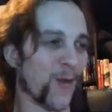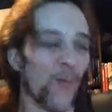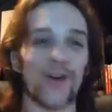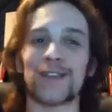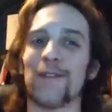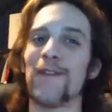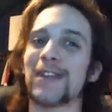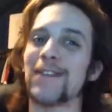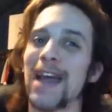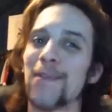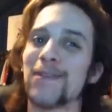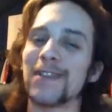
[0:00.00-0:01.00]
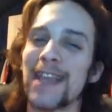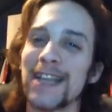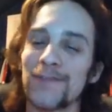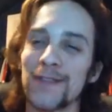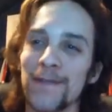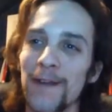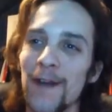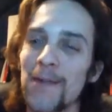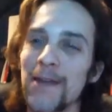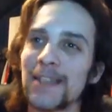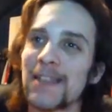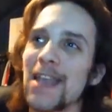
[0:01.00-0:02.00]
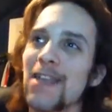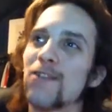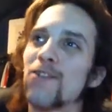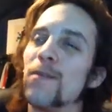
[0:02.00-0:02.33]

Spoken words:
What effectively happens later in the film is they